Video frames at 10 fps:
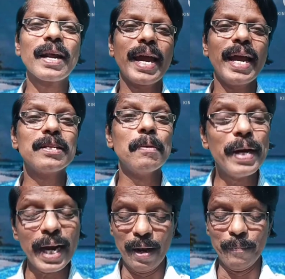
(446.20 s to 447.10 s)
in the
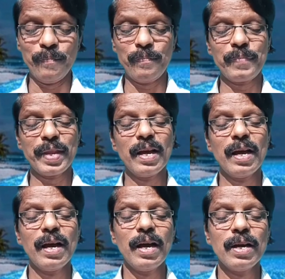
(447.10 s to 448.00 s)
middle,
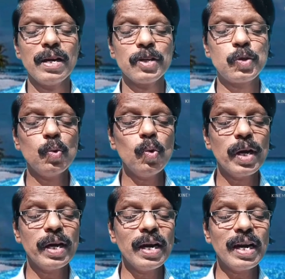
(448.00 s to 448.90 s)
two
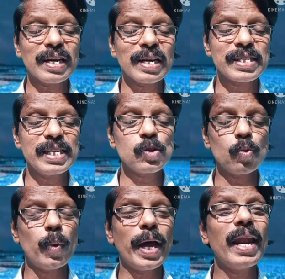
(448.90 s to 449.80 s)
girl cousins
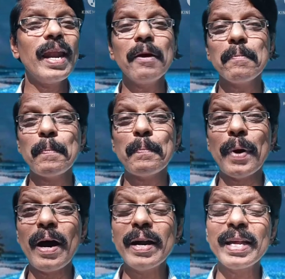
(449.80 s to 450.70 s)
went
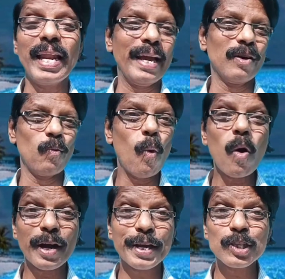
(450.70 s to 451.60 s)
paddling,
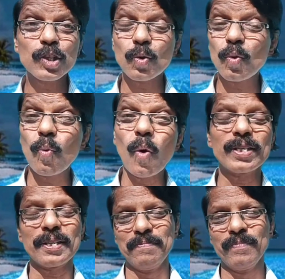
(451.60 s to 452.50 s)
walking through
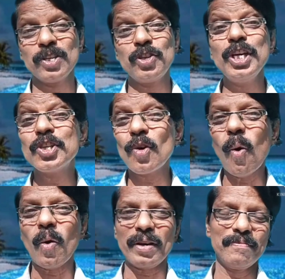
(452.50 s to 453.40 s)
water,
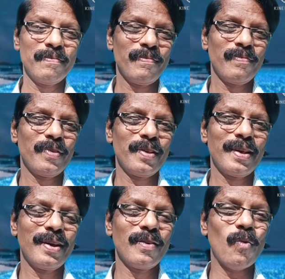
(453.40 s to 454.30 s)
seashore.
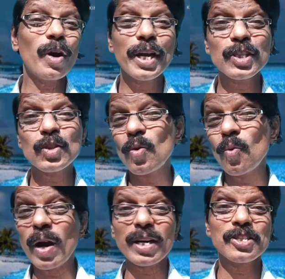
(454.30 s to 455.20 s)
Walking through
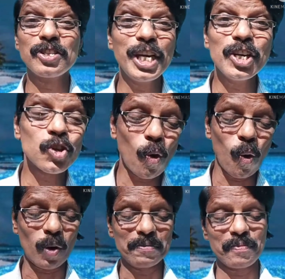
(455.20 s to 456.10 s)
water,
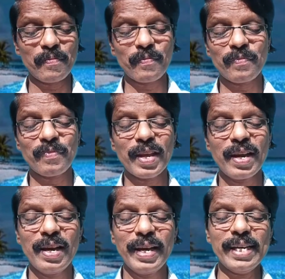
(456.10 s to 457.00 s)
seashore.
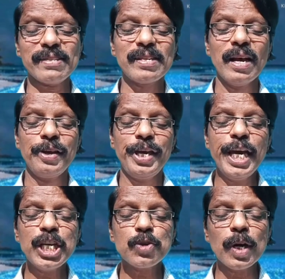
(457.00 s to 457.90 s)
Yes,
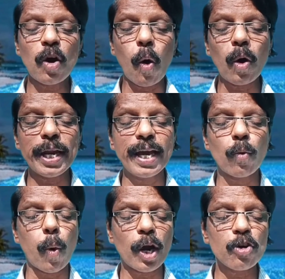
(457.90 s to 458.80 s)
each one
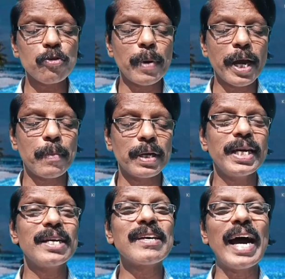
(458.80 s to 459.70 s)
holding one of my
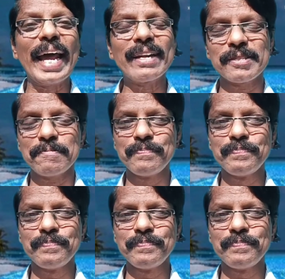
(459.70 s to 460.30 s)
mother's hands.